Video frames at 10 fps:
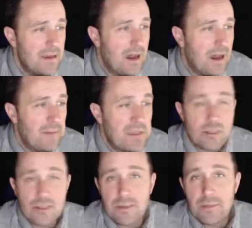Um, is
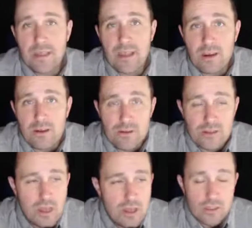there somebody there
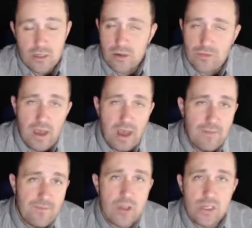who's certified
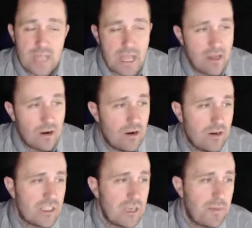in first aid or, or
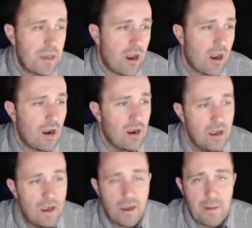CPR?
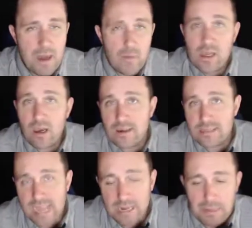Um, how do we
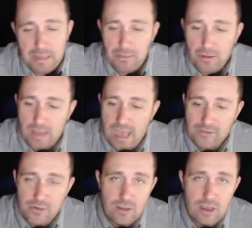contact people
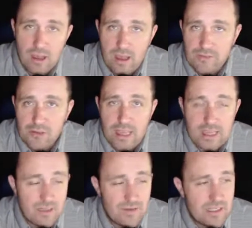after the after a
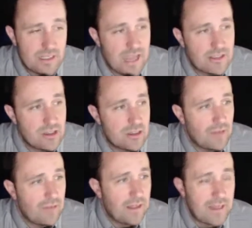case of a disaster,
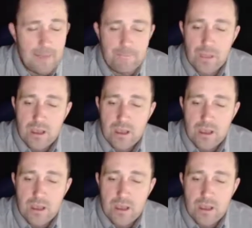stuff like that.